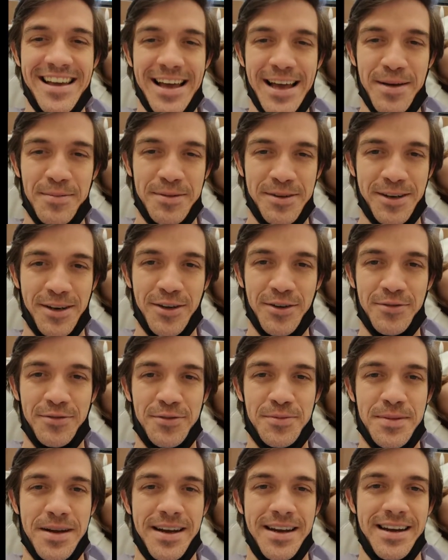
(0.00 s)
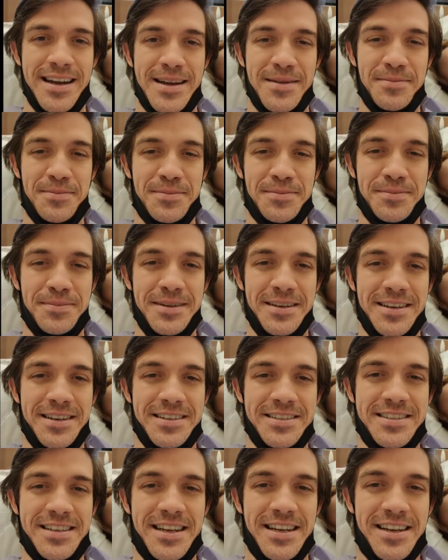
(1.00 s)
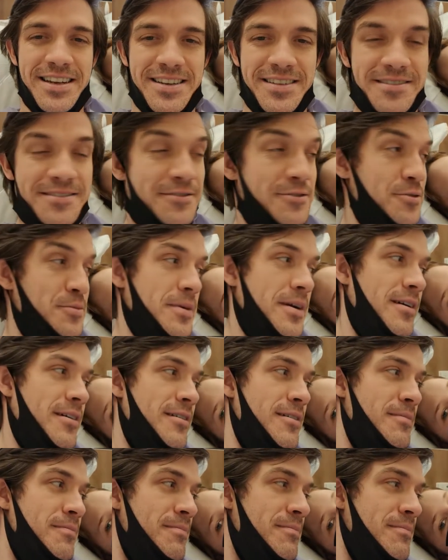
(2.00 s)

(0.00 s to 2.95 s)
I'm gonna go for my nap in a sec. Through my arm.